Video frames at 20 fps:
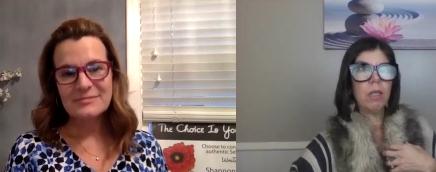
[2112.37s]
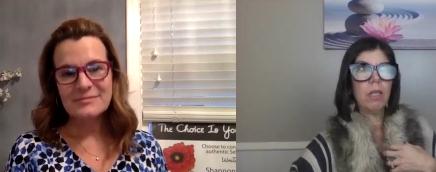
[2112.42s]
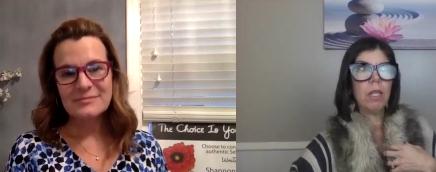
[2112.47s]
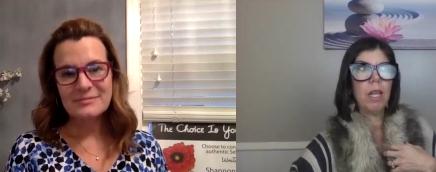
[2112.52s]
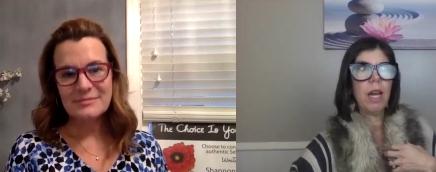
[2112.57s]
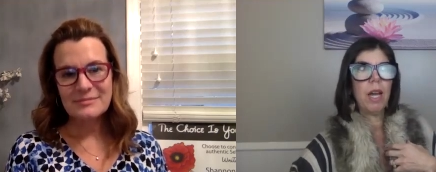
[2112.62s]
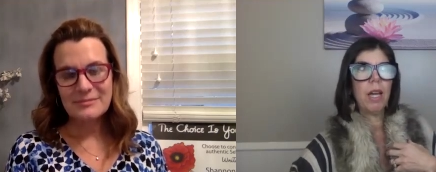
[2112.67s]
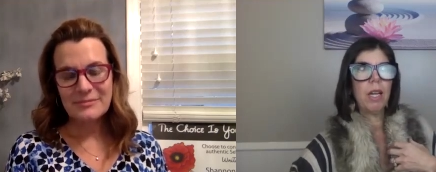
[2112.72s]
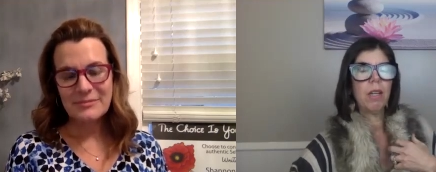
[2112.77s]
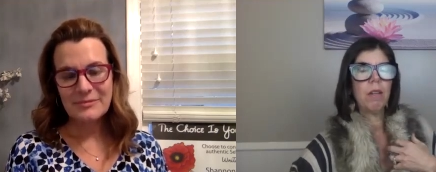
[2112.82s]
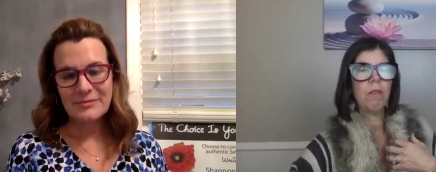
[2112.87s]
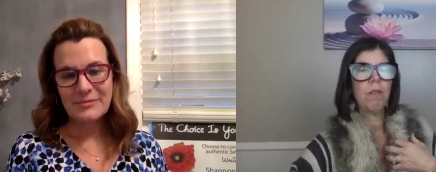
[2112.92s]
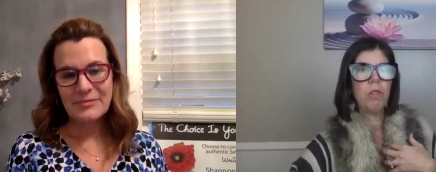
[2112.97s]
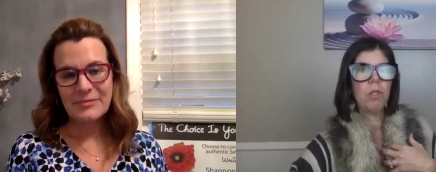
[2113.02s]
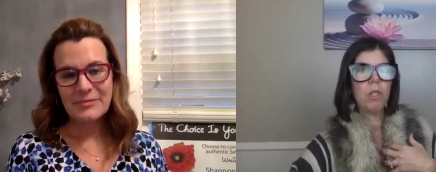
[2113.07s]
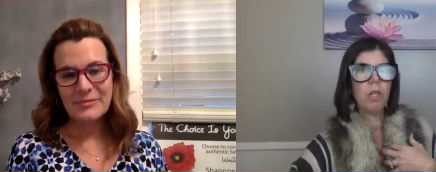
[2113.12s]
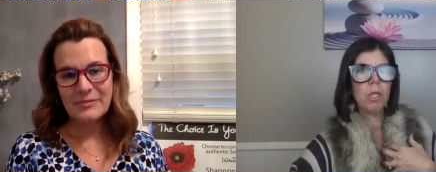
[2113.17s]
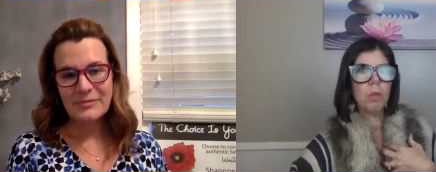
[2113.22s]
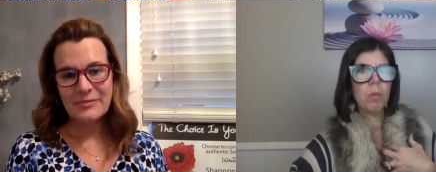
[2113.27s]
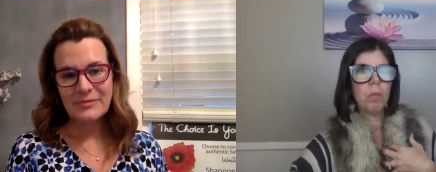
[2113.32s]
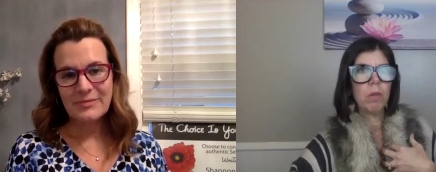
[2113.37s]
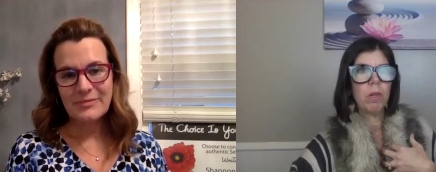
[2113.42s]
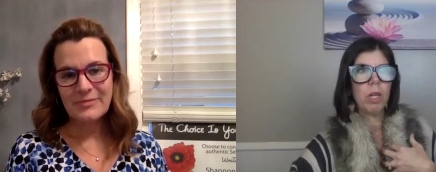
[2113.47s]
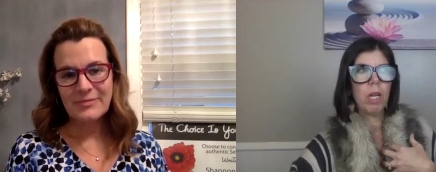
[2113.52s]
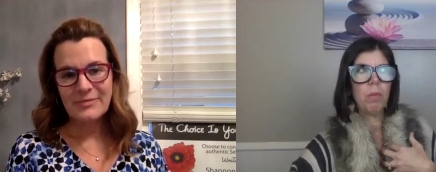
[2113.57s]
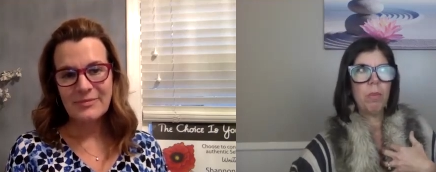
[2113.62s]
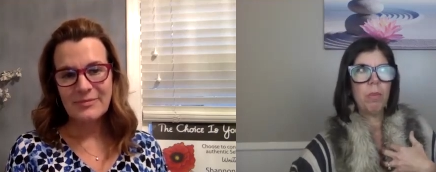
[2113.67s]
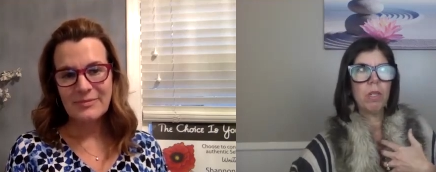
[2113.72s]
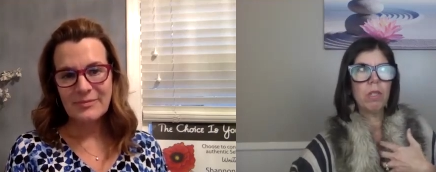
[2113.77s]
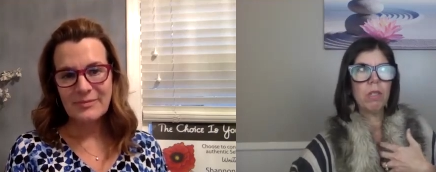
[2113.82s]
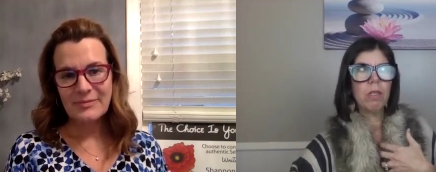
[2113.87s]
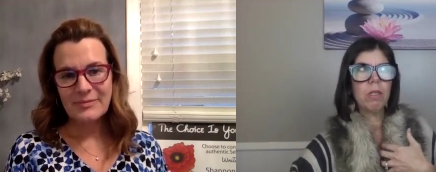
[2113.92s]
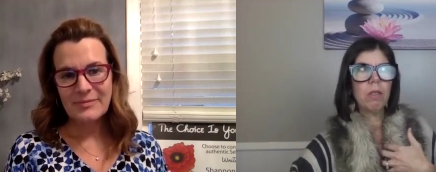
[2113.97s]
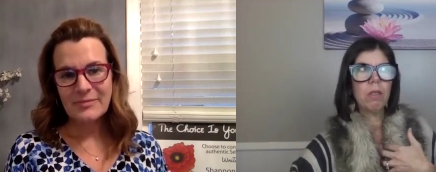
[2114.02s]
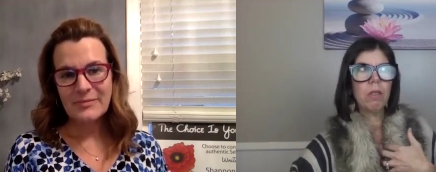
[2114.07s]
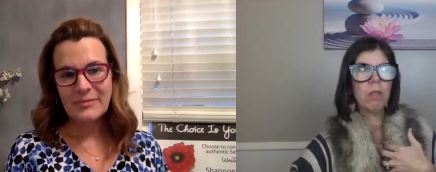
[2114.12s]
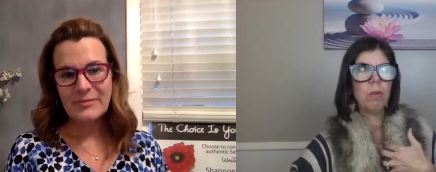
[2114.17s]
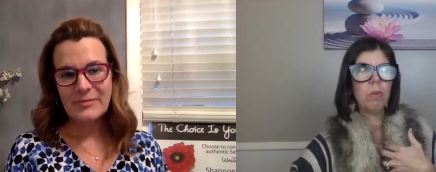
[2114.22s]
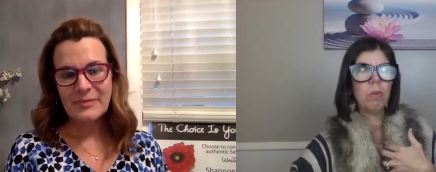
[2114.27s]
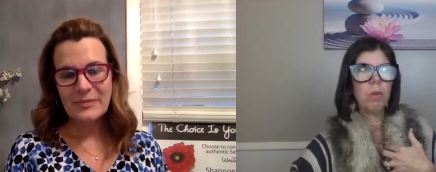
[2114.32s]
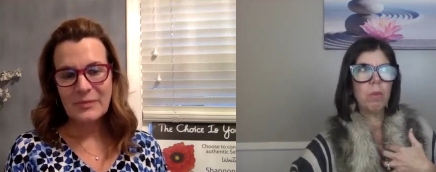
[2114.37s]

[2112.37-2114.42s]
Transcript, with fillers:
Speaker 1: lack of judgment right because